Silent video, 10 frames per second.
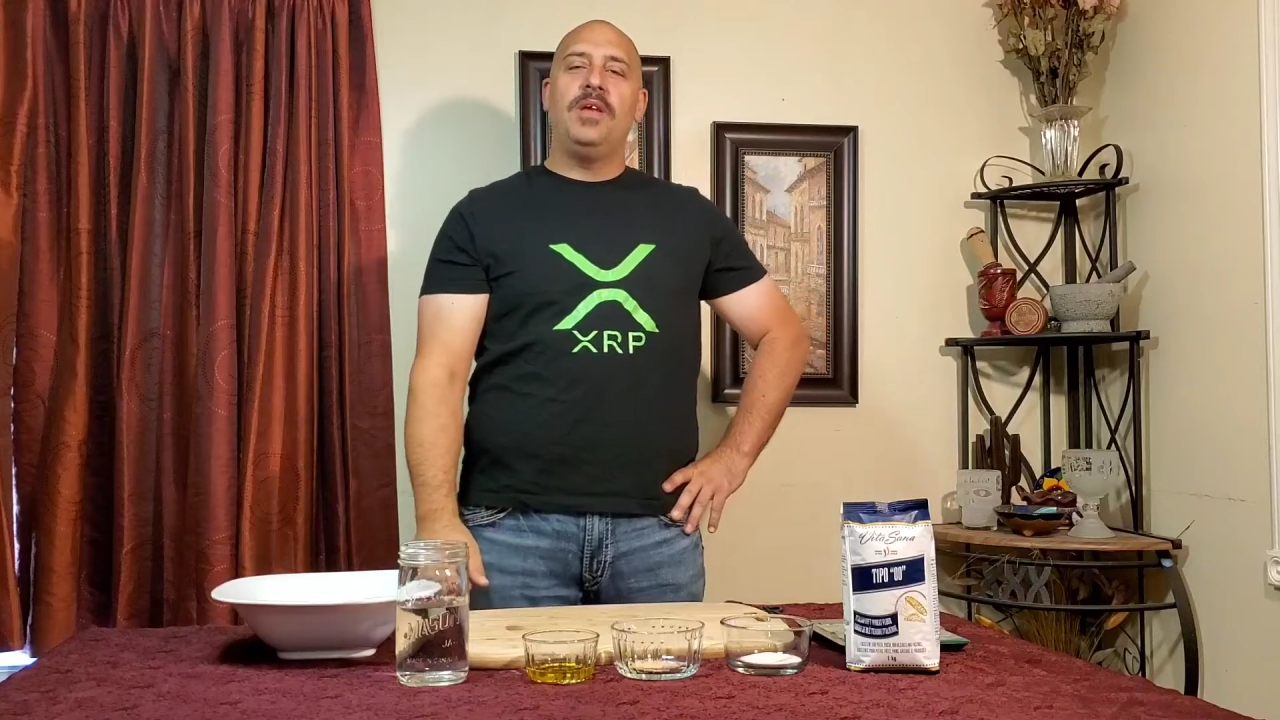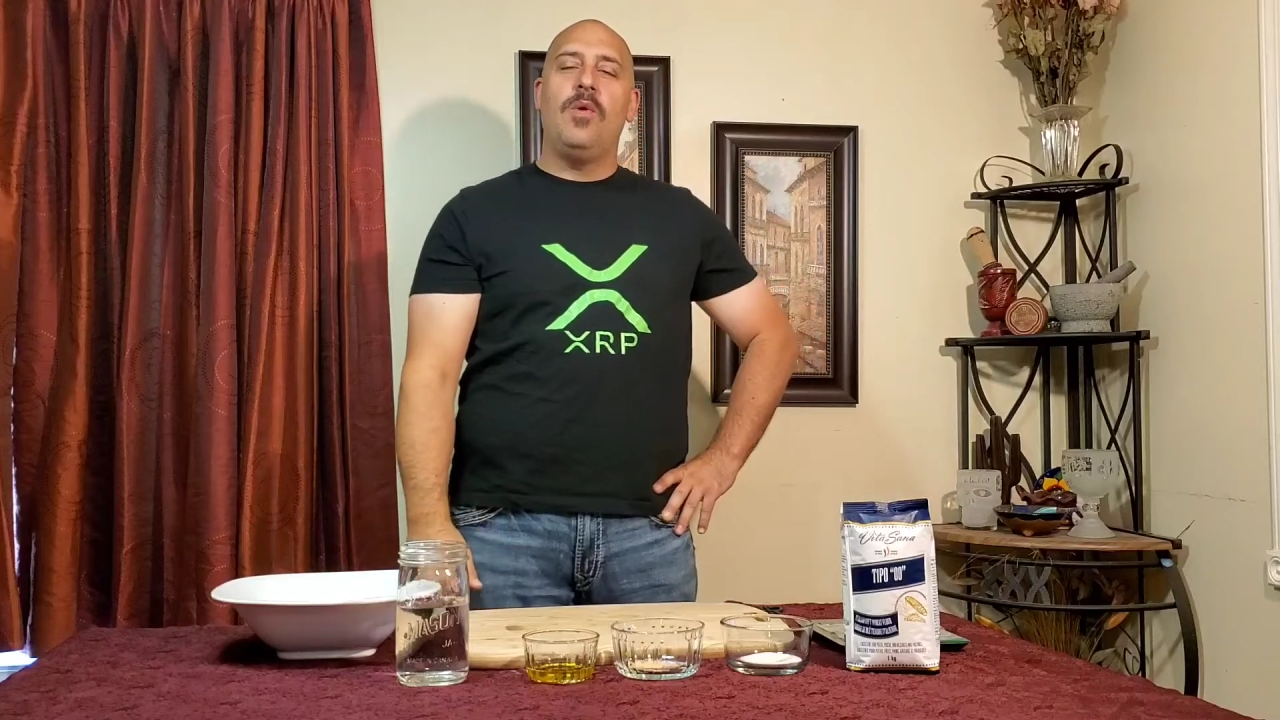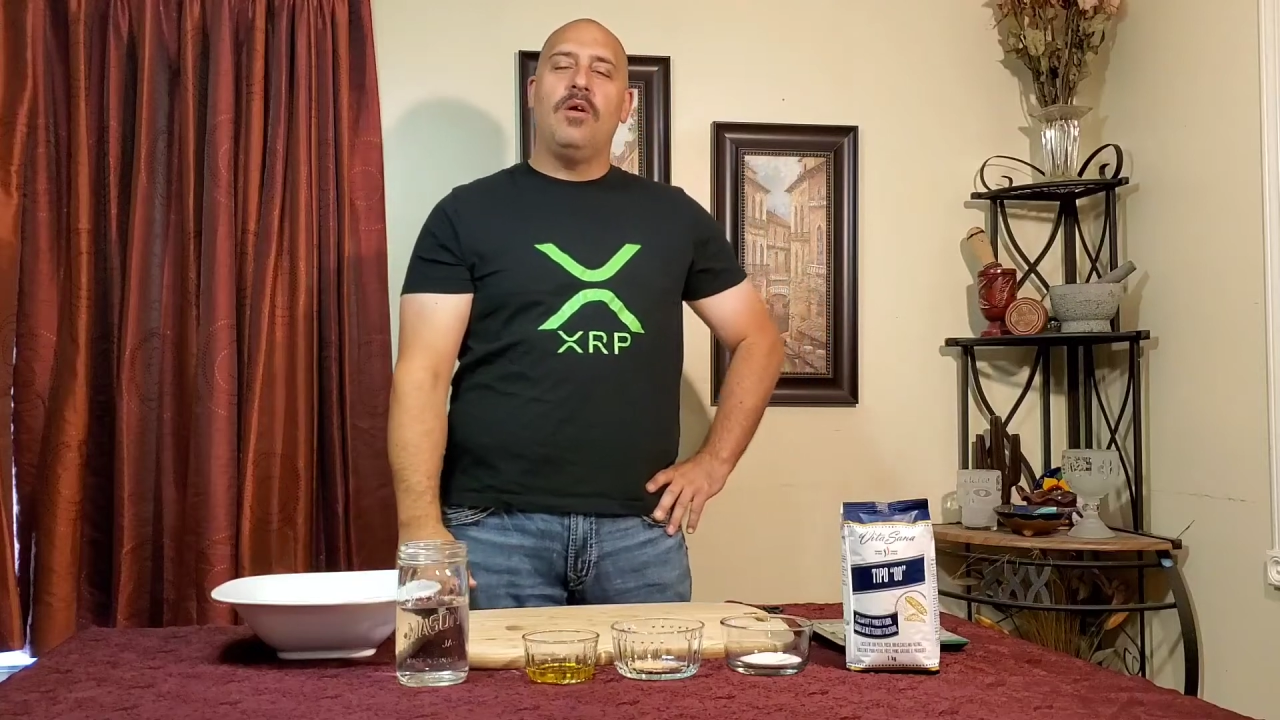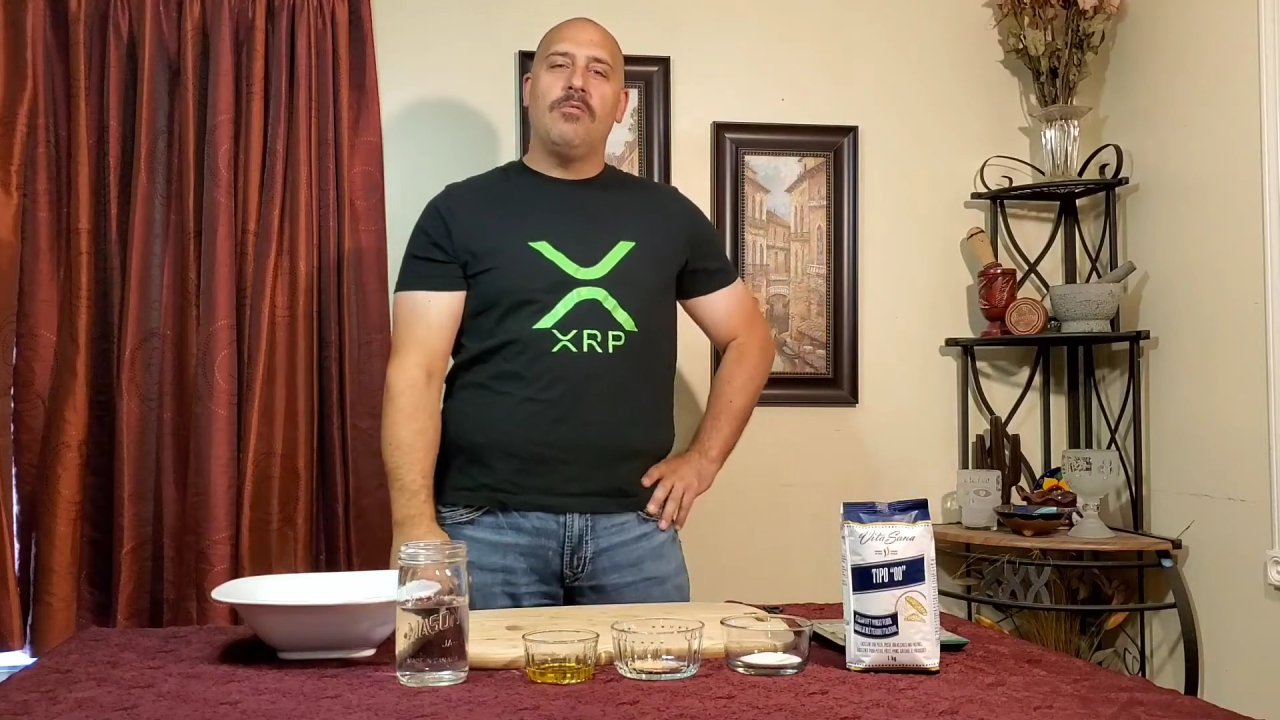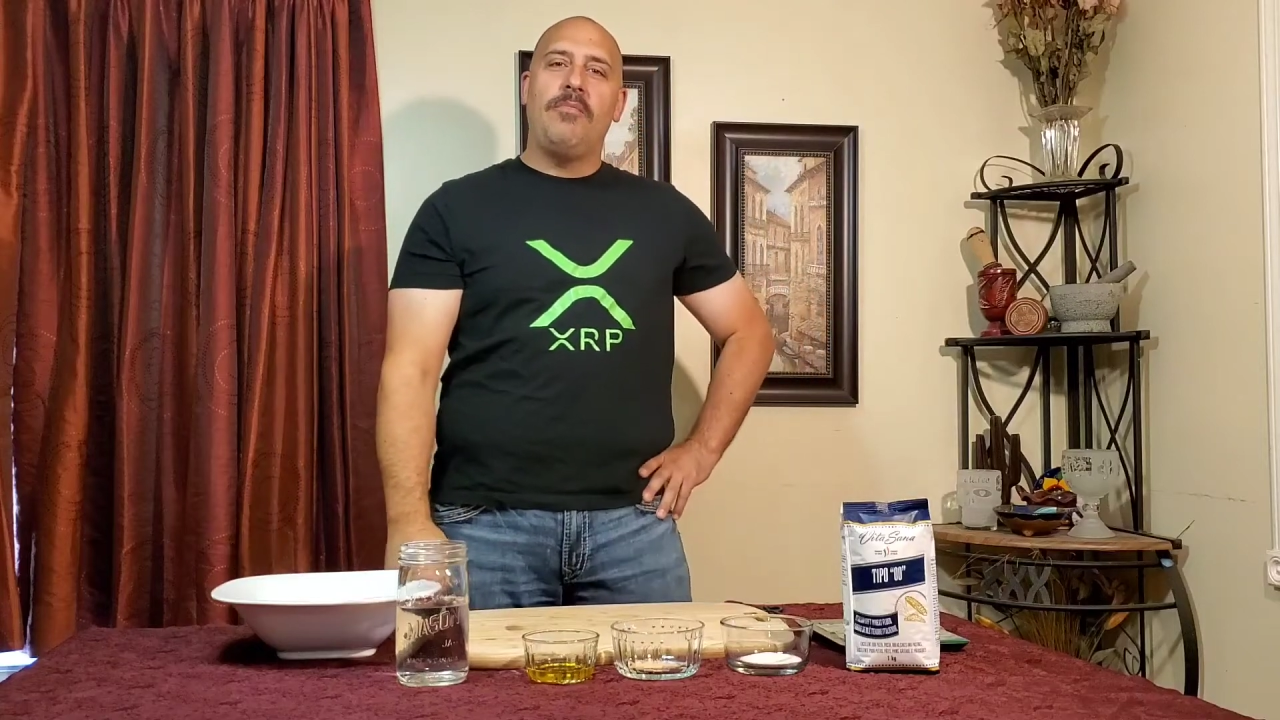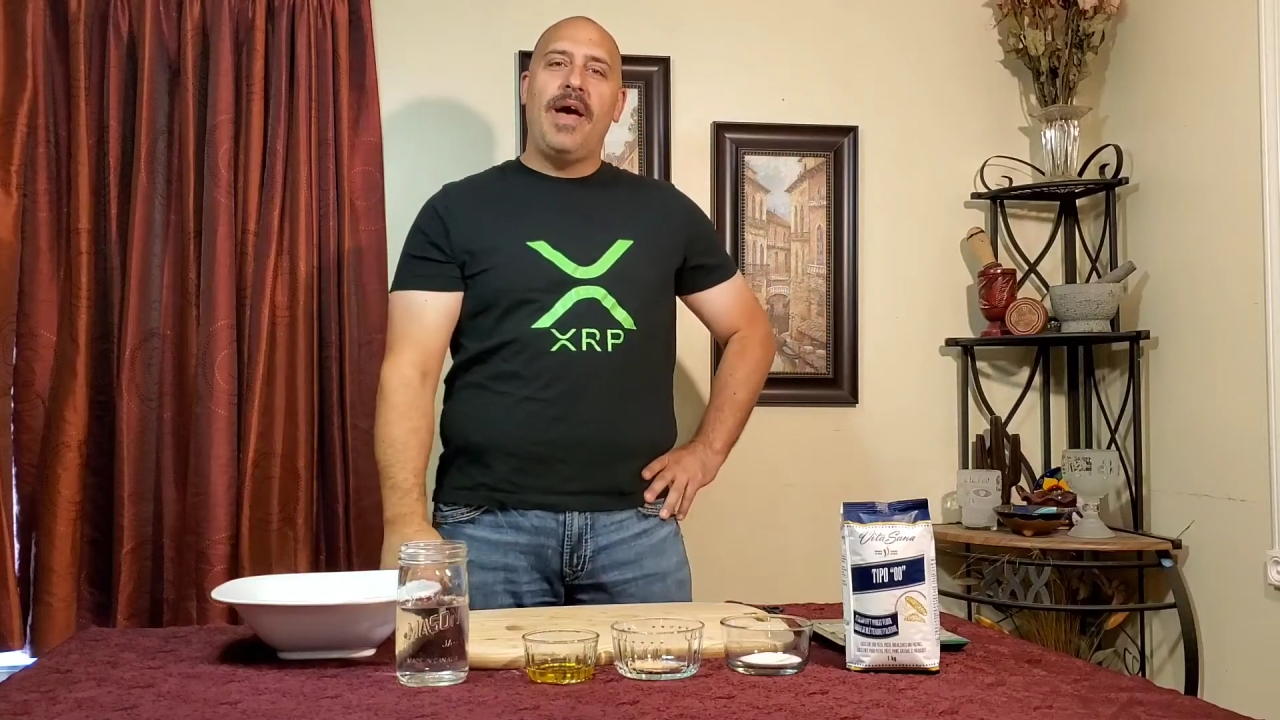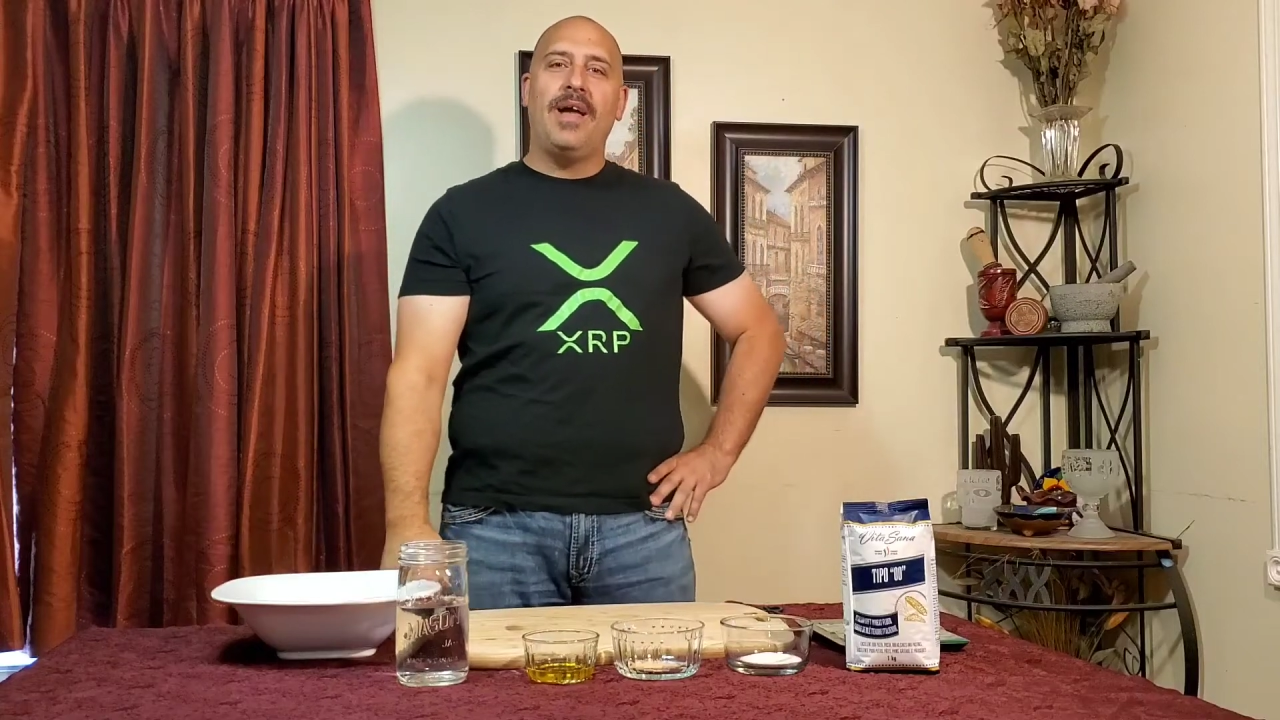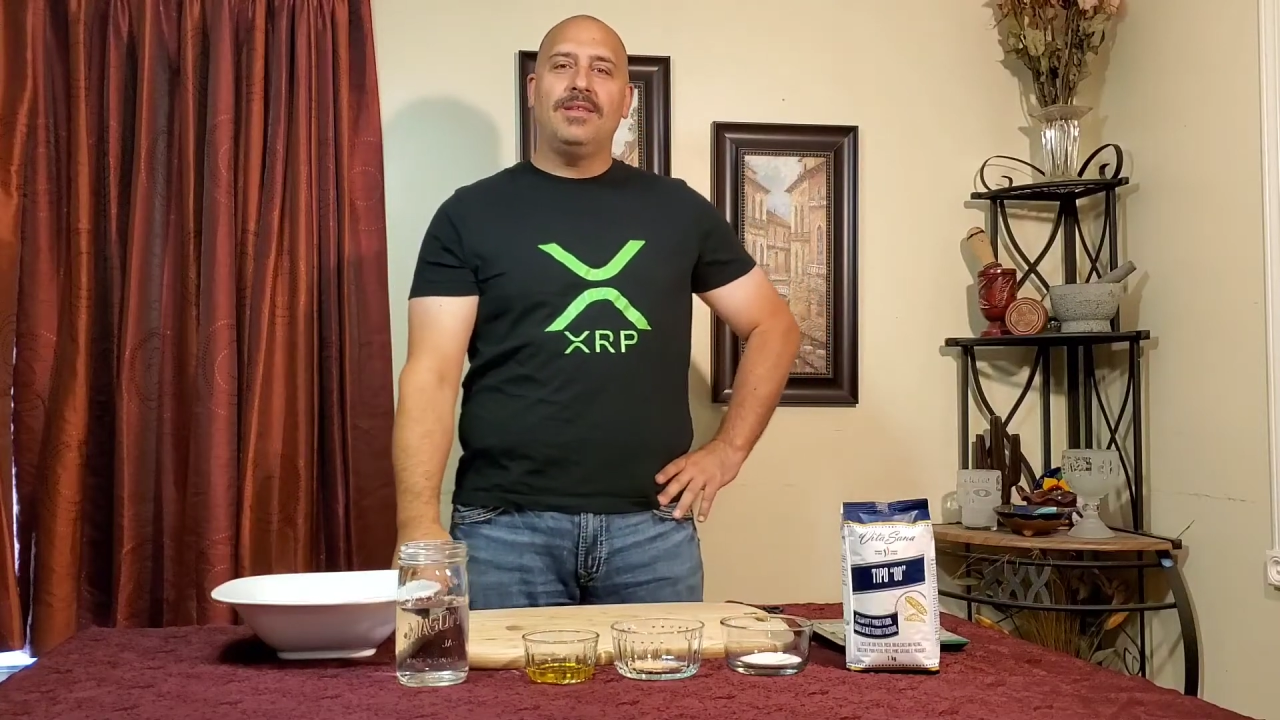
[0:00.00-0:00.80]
welcome back.